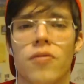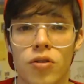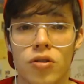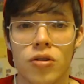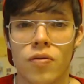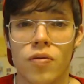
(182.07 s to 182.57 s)

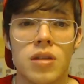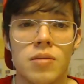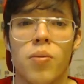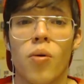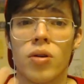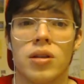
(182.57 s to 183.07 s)
future of what's
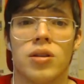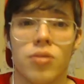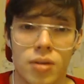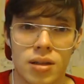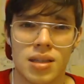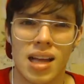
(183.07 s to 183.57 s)
important to
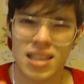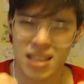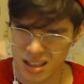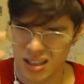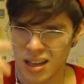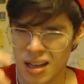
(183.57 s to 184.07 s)
us.
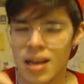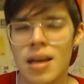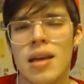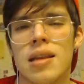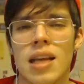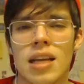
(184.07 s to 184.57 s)
That's
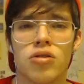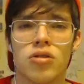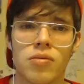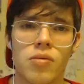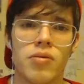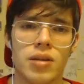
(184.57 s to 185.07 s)

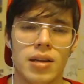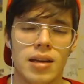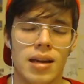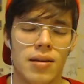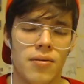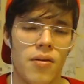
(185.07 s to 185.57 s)
usually what we did.
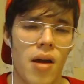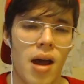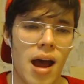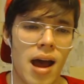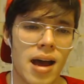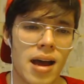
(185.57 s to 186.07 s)
And
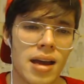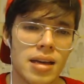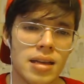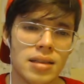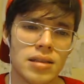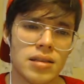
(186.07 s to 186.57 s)

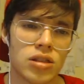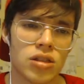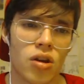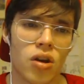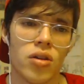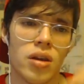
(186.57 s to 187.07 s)
I
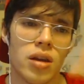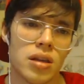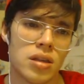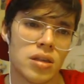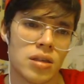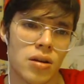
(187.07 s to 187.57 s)
saw
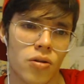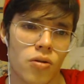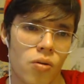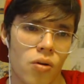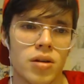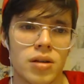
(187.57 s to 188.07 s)
this
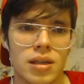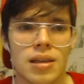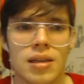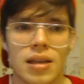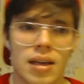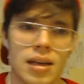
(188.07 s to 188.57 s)
quarantine
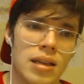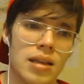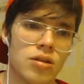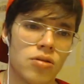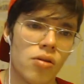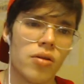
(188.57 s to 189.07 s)
thing and
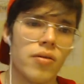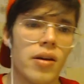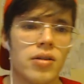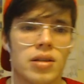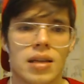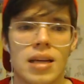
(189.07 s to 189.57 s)
this
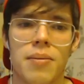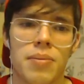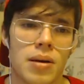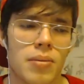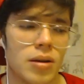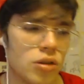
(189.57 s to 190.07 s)
coronavirus thing
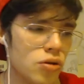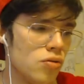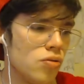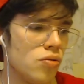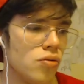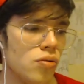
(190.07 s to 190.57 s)
happening about
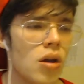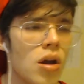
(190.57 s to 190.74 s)
two,